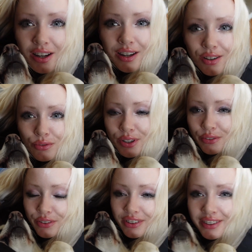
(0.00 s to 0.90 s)
and we
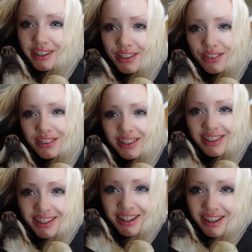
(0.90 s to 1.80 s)
will see you
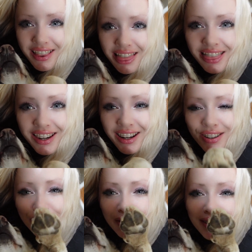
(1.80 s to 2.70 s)
in the
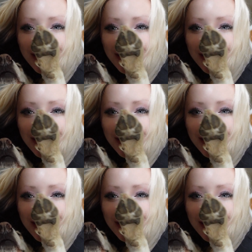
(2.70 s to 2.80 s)
next one.